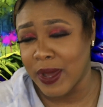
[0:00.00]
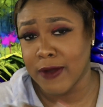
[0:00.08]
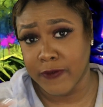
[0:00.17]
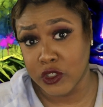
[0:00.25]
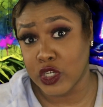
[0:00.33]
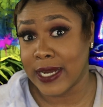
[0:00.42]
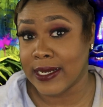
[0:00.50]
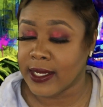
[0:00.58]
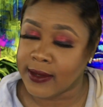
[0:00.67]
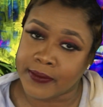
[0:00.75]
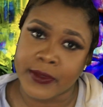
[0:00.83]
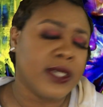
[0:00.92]
mouth for trying to
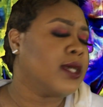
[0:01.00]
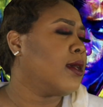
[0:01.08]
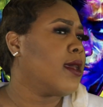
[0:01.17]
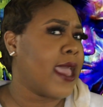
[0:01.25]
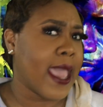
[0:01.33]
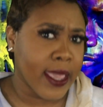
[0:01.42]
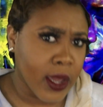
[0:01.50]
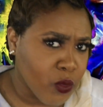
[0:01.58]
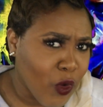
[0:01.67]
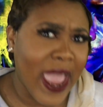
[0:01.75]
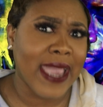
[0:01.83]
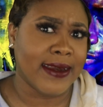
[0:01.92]
come at
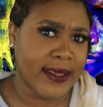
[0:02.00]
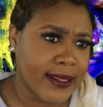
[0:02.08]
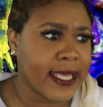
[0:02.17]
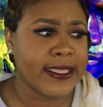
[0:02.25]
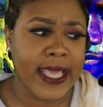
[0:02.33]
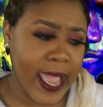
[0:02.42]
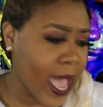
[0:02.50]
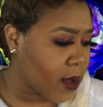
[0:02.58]
him raggedy like that.